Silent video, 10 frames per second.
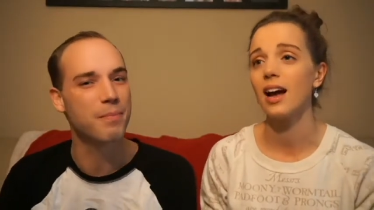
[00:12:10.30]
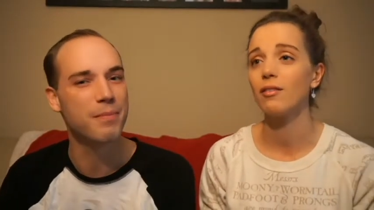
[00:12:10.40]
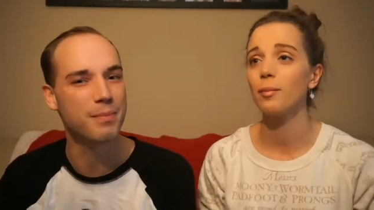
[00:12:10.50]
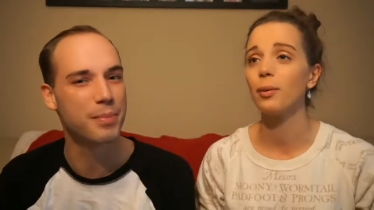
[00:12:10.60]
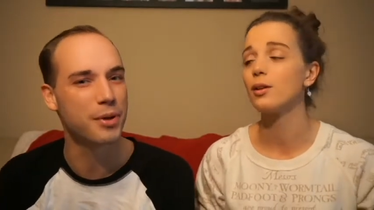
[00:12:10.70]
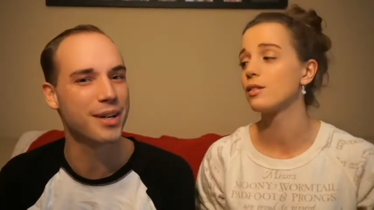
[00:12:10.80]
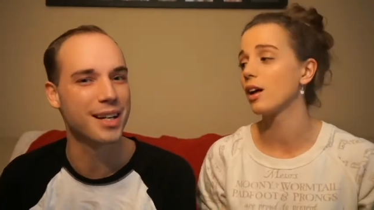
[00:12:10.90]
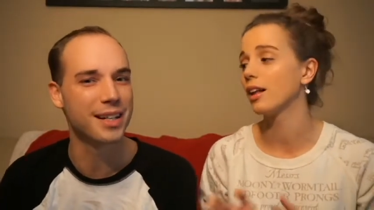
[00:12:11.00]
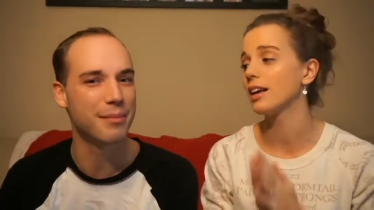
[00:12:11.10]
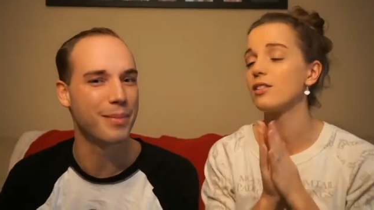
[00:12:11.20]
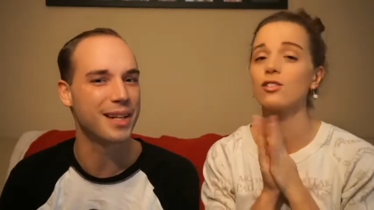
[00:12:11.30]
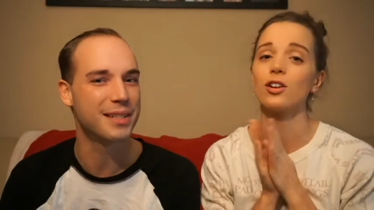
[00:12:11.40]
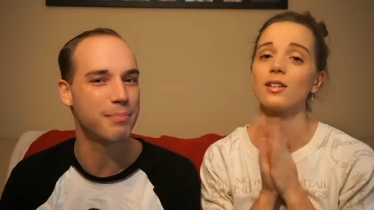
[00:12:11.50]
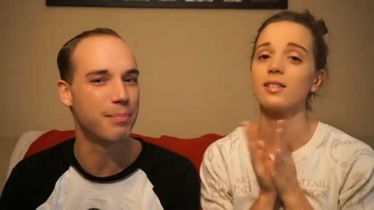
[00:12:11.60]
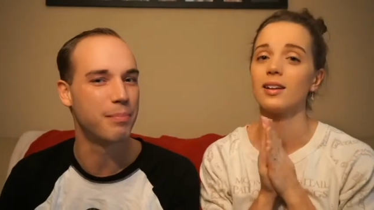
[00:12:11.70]
Speaker 1: Rapunzel Beauty and the
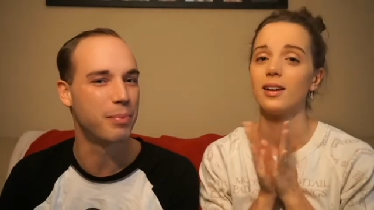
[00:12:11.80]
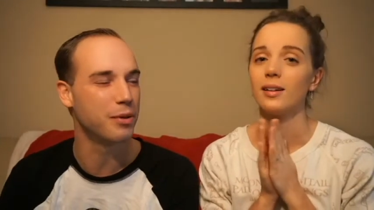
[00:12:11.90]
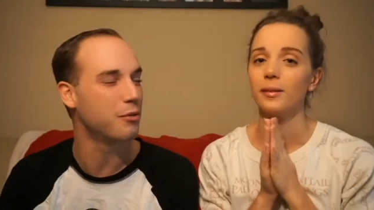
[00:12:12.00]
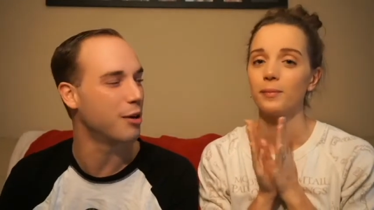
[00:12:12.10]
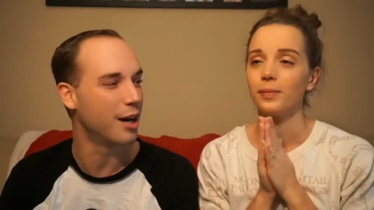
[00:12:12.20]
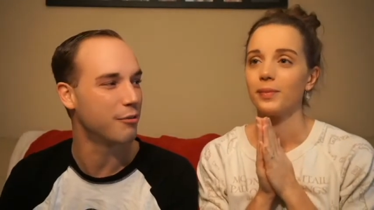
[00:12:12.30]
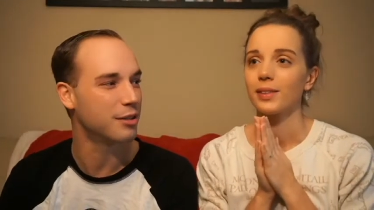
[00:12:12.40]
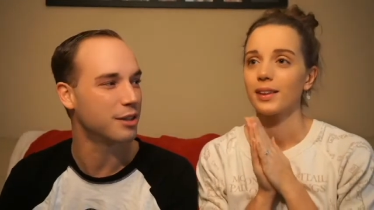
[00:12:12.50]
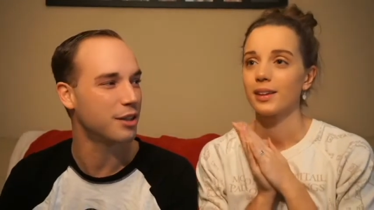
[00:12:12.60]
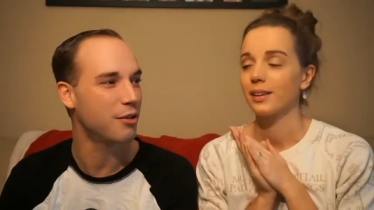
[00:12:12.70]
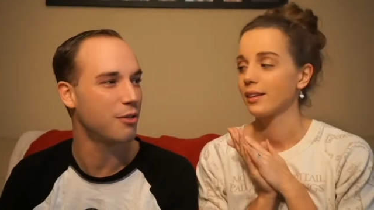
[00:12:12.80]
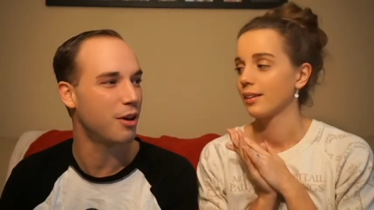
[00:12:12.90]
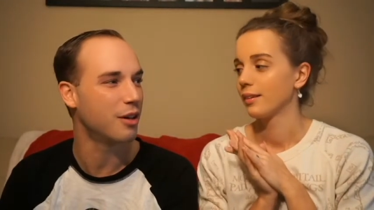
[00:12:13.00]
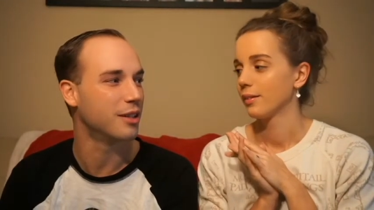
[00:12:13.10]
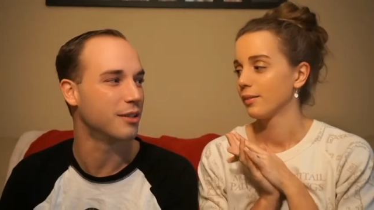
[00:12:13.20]
Beast just... Blu-ray was so
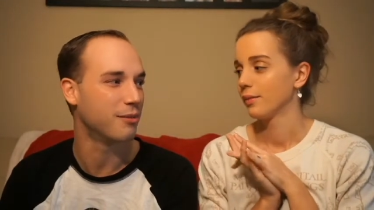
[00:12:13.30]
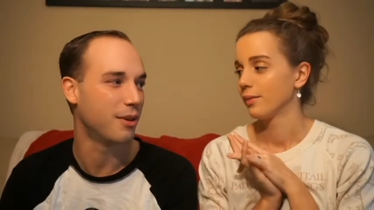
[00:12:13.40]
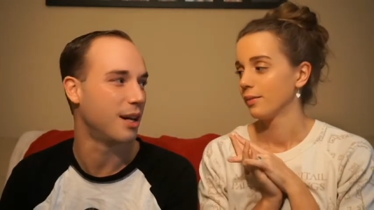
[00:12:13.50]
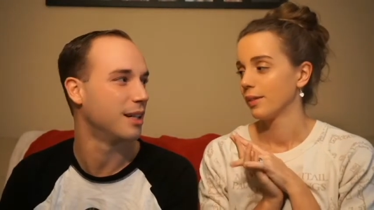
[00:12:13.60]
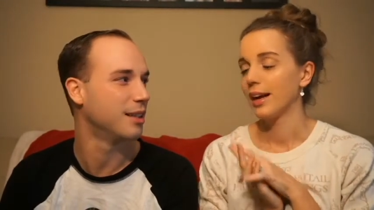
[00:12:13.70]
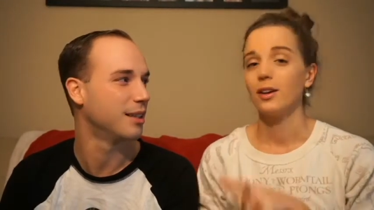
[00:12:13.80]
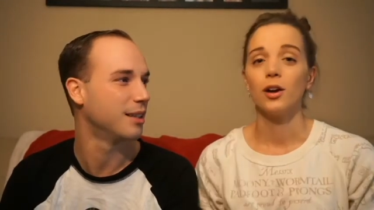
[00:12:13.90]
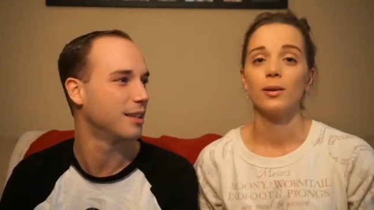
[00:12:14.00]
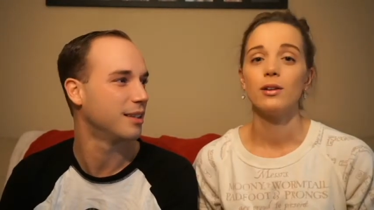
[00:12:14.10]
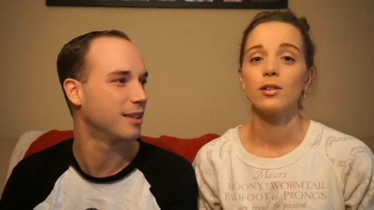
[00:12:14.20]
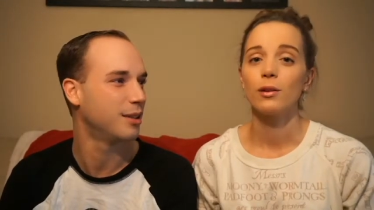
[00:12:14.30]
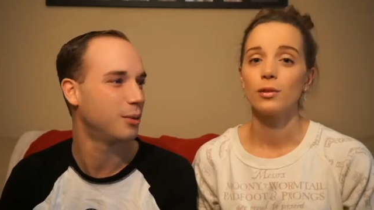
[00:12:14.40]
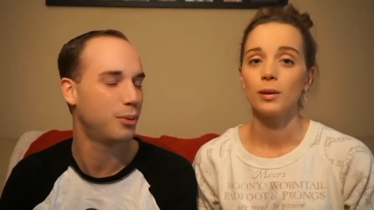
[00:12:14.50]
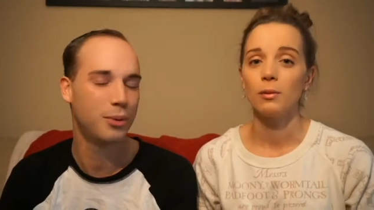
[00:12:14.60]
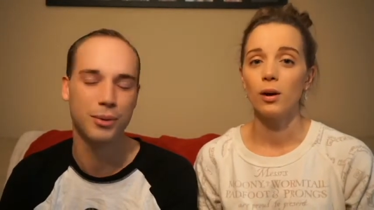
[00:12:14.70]
hard to find.
Speaker 2: I know, he's so
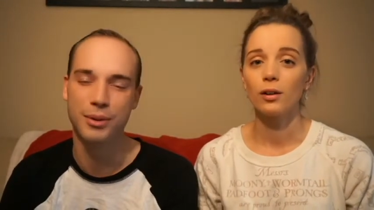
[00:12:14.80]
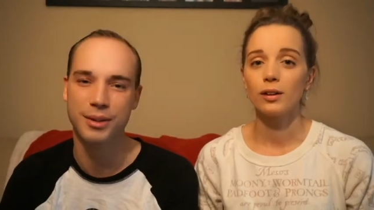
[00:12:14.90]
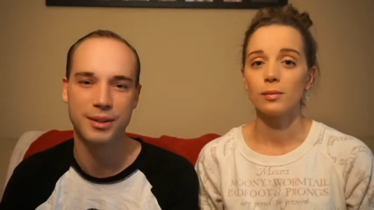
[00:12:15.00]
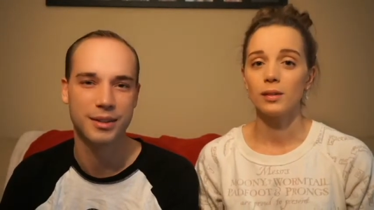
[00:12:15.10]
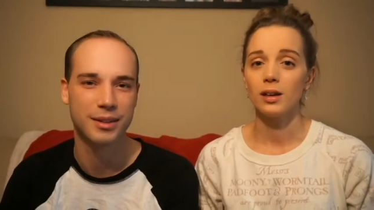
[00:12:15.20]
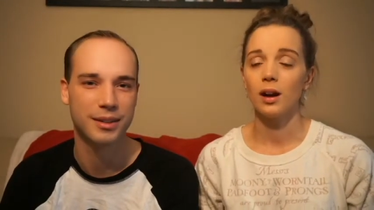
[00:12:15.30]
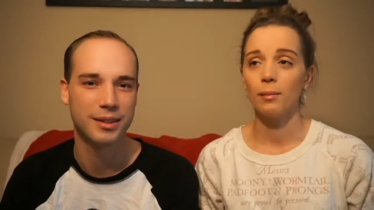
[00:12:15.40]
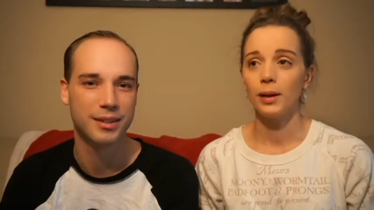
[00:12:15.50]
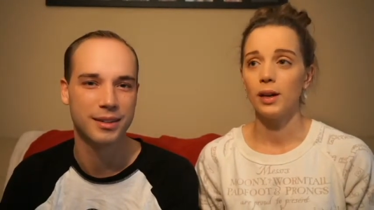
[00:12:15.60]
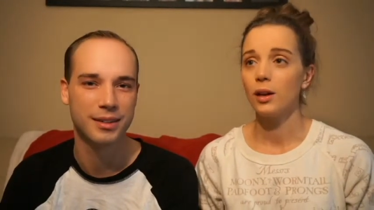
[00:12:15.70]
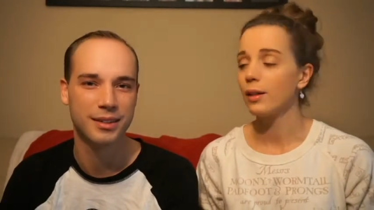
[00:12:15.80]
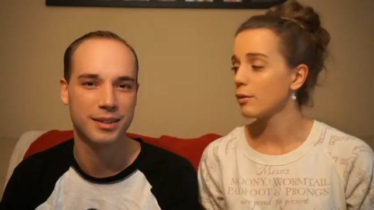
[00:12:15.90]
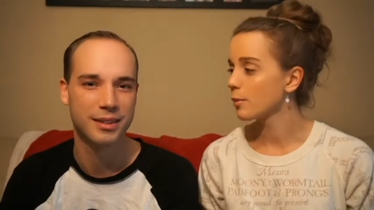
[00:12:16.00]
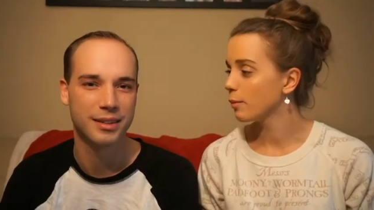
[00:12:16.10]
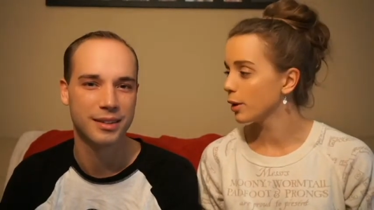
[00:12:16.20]
sweet. One Christmas he got me... No,
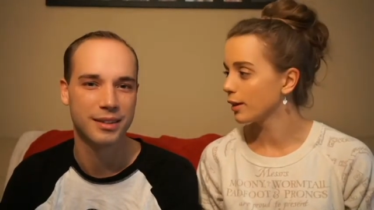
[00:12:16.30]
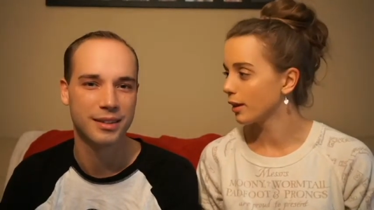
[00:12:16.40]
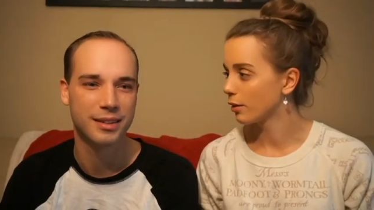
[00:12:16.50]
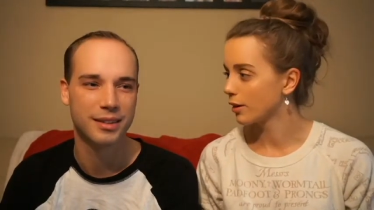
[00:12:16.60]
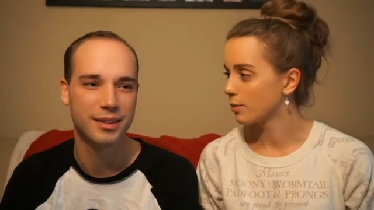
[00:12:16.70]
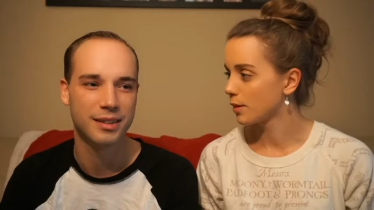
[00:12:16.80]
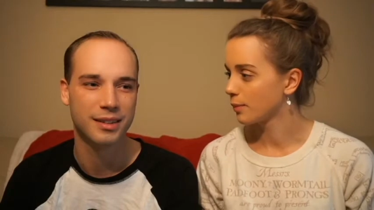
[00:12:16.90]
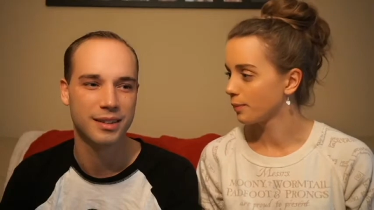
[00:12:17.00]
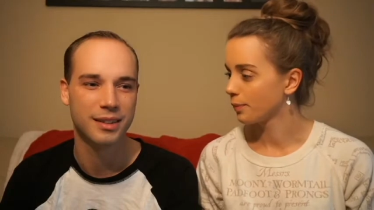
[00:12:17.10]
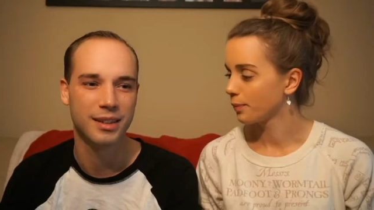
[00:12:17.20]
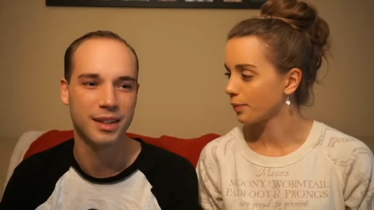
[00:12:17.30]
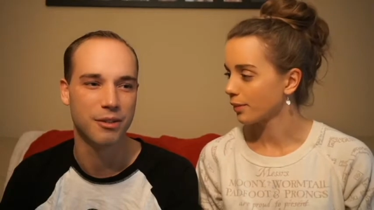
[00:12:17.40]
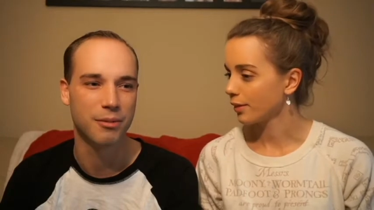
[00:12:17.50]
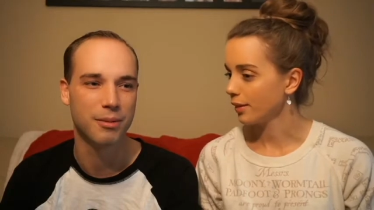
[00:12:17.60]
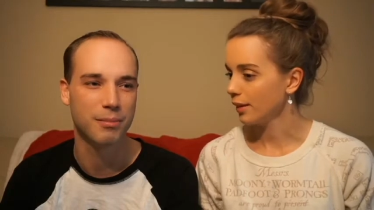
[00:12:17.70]
that was my birthday or Christmas.
Speaker 1: I
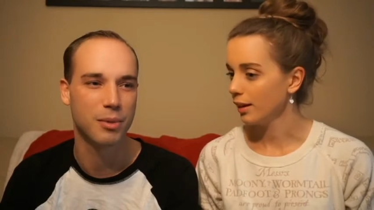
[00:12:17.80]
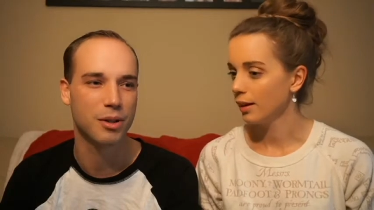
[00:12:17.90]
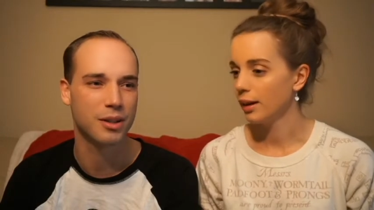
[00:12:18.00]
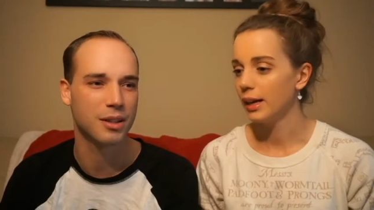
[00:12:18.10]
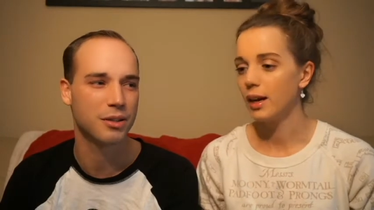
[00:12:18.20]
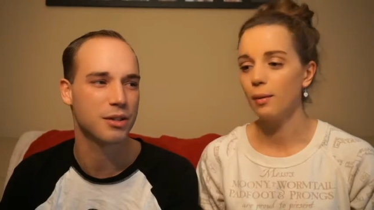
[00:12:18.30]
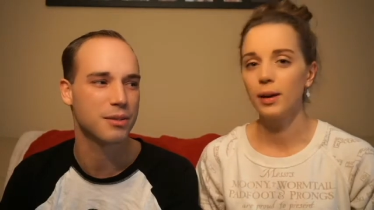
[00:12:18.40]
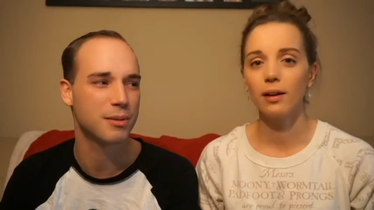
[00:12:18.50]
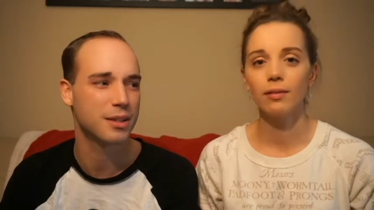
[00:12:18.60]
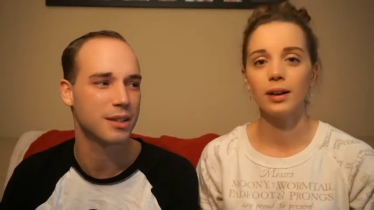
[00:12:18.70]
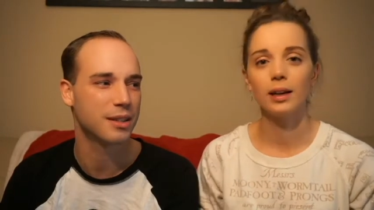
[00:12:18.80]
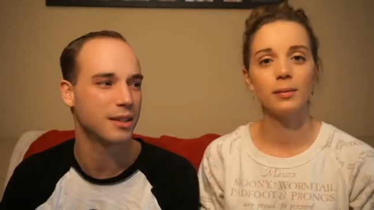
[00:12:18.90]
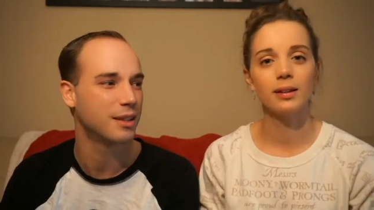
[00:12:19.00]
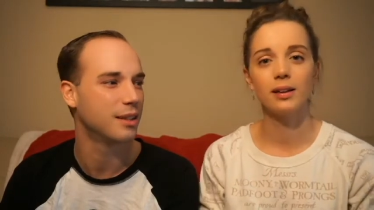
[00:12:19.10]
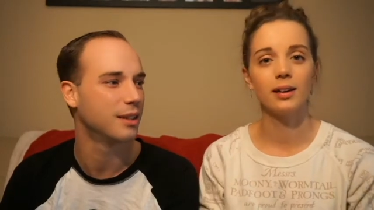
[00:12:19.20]
don't know.
Speaker 2: He got me a
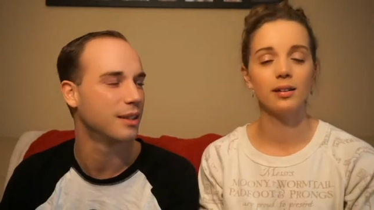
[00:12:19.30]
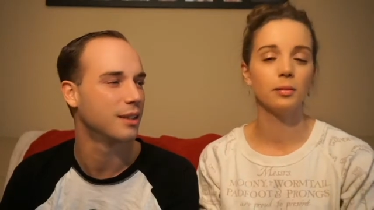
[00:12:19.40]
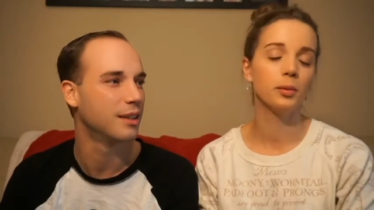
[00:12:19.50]
limited edition